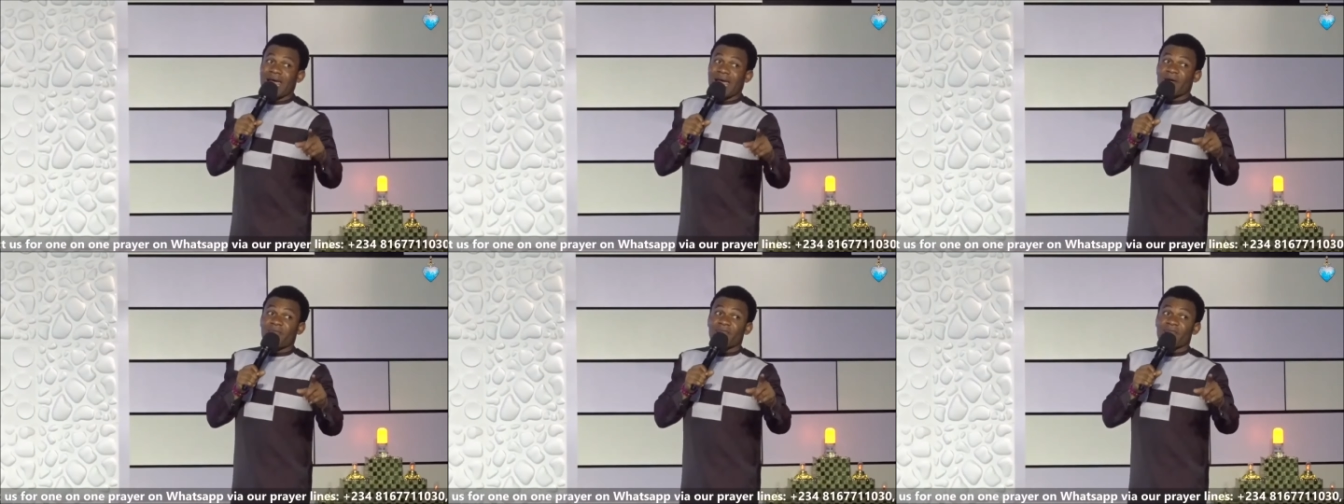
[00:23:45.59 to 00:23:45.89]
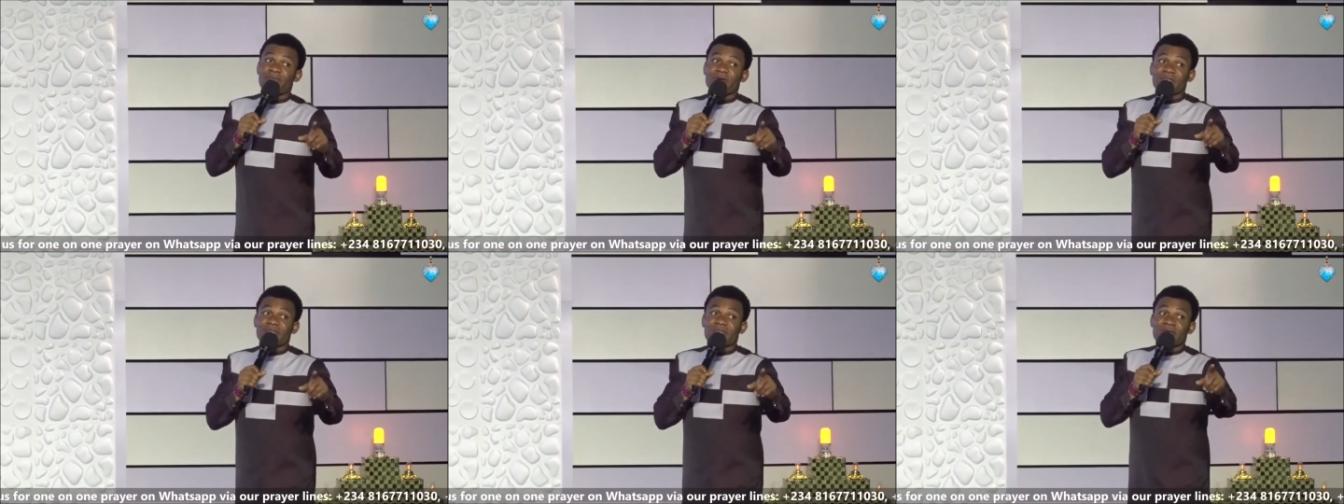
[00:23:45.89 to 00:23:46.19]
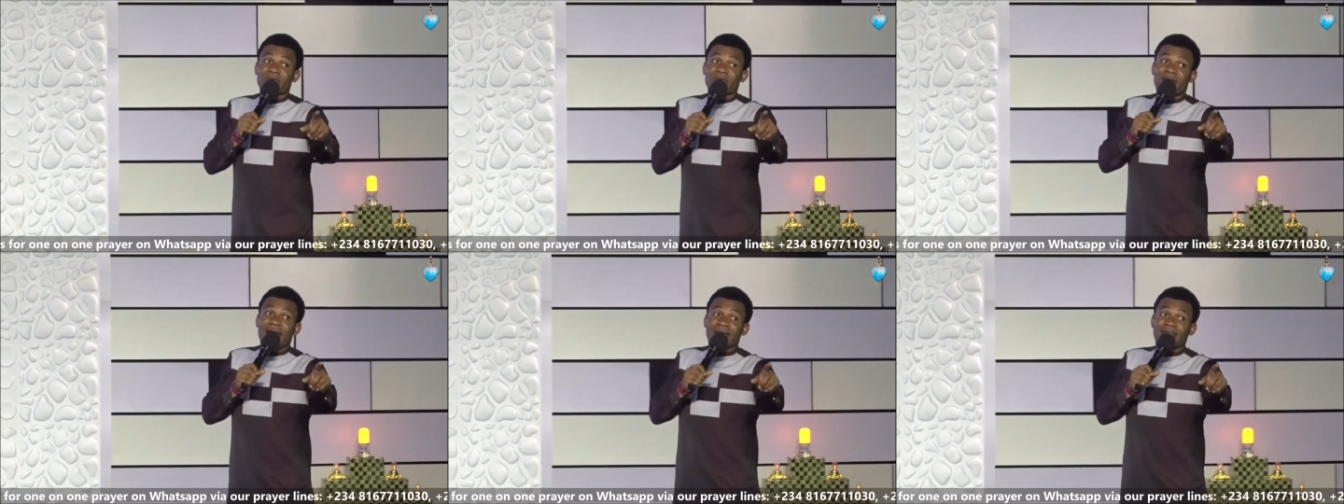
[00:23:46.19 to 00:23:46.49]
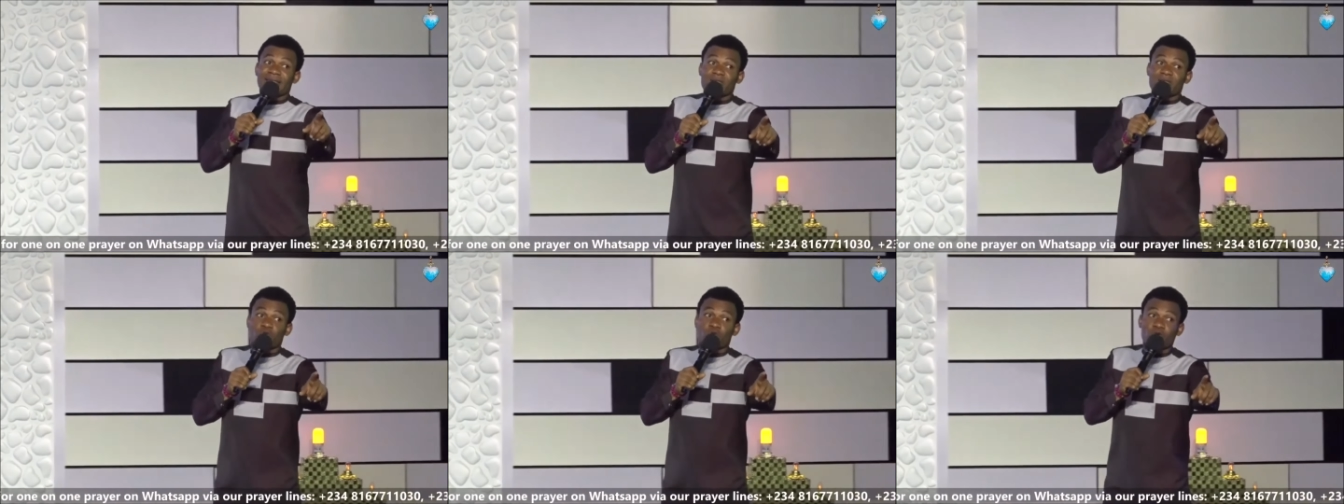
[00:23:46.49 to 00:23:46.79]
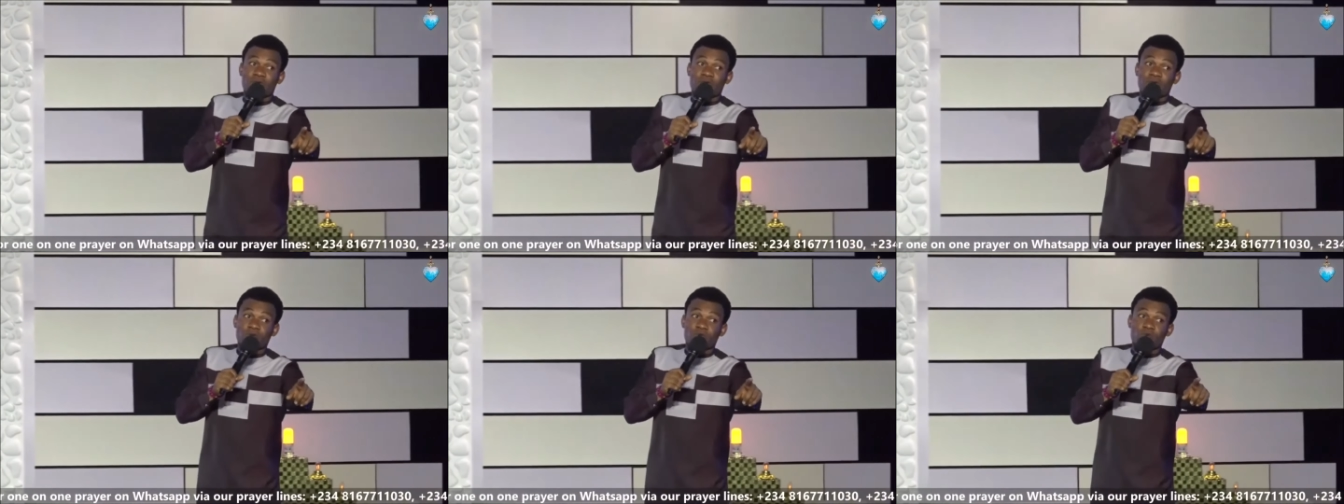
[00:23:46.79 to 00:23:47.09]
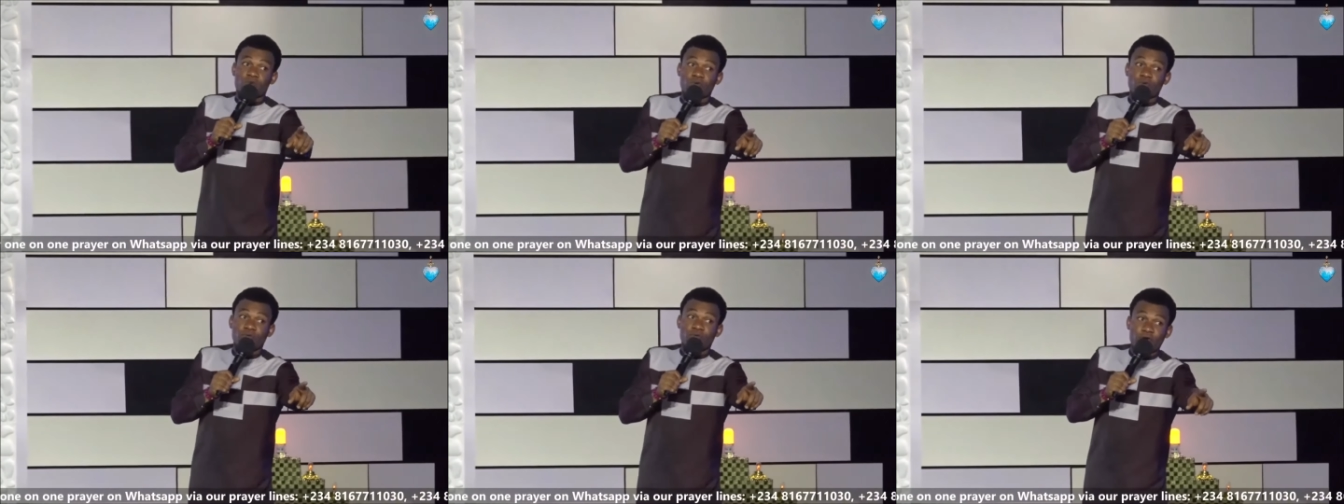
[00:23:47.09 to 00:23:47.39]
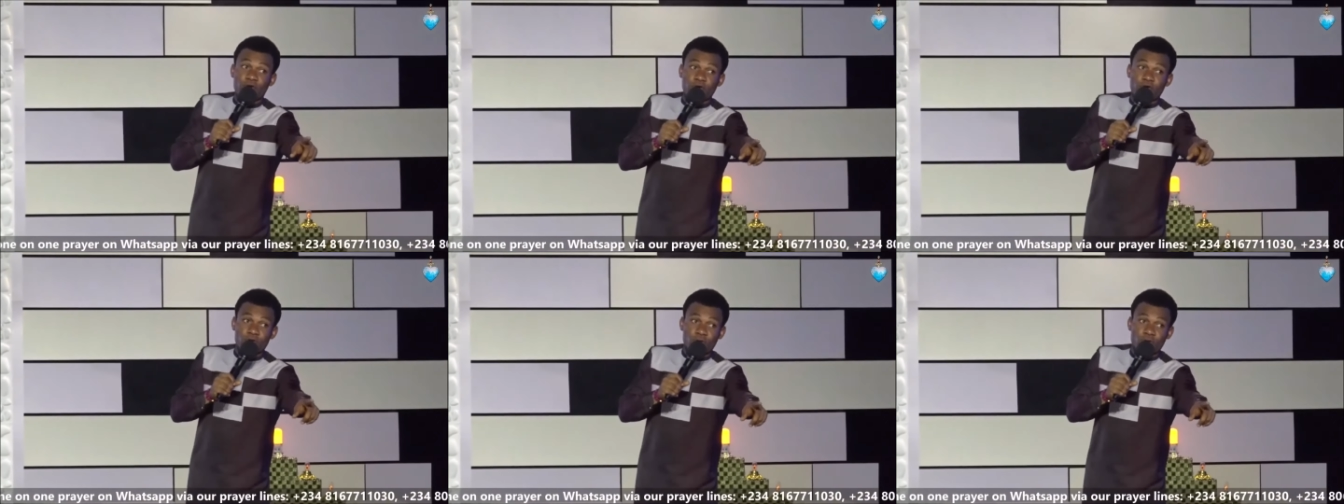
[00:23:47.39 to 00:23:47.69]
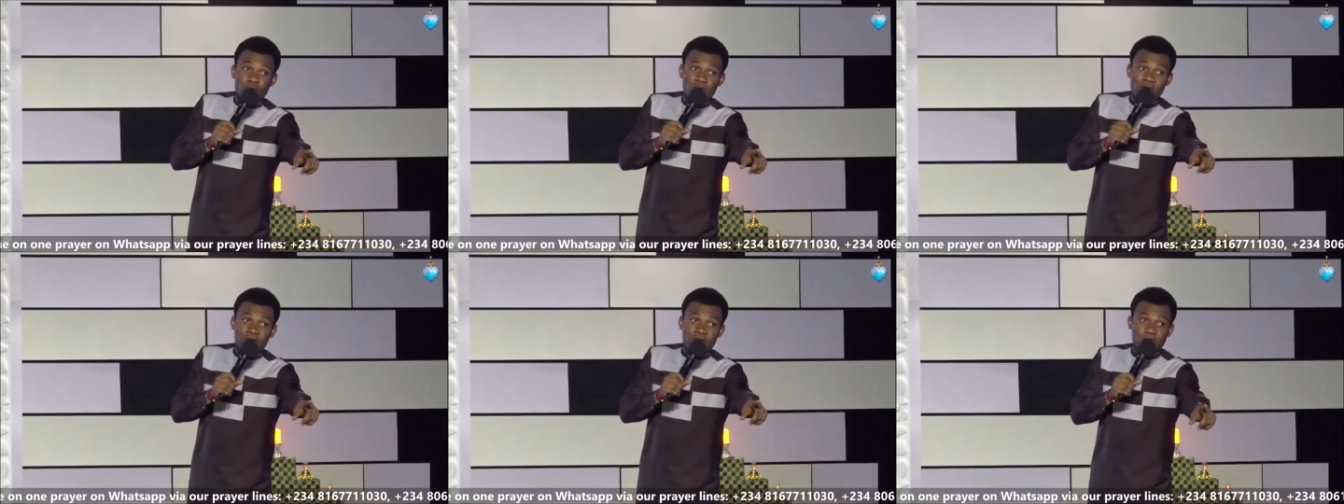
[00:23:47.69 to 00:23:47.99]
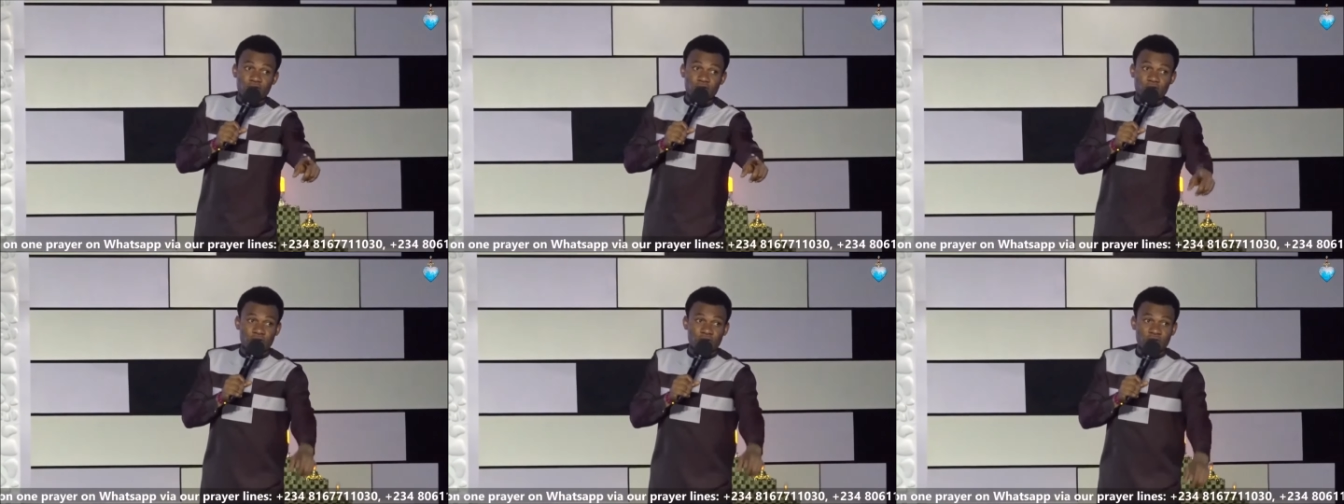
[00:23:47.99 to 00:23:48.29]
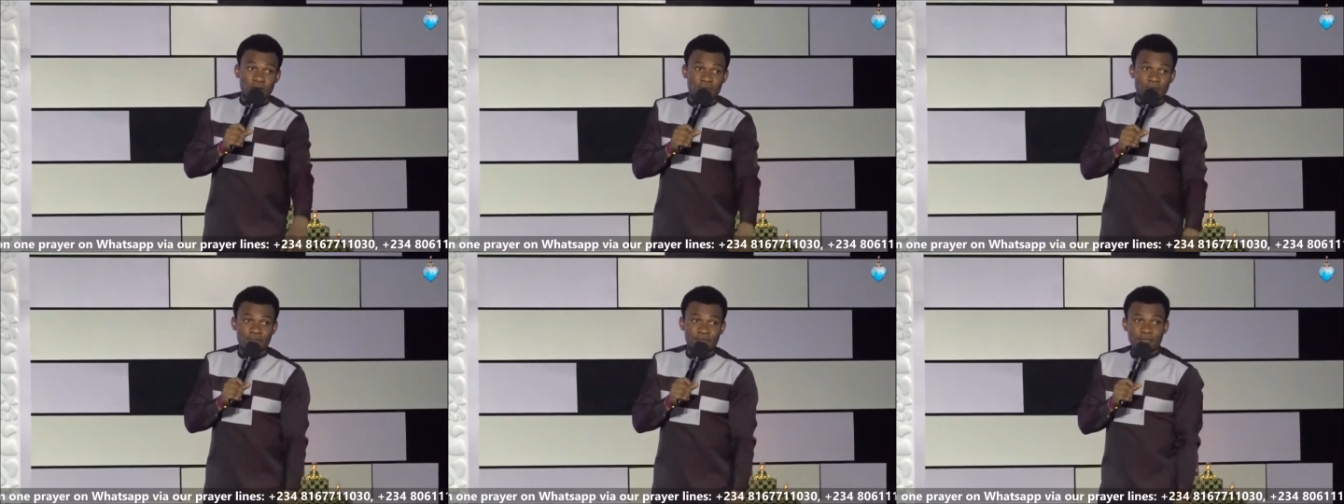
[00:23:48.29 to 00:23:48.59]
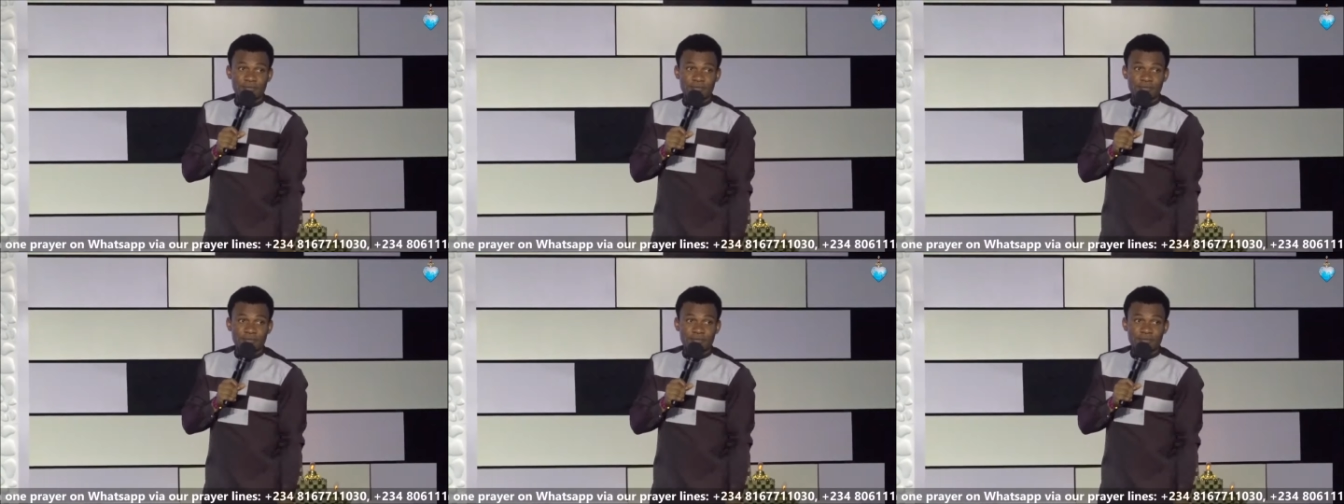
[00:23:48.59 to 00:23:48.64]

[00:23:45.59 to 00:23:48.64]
everything that is good for you in your journey.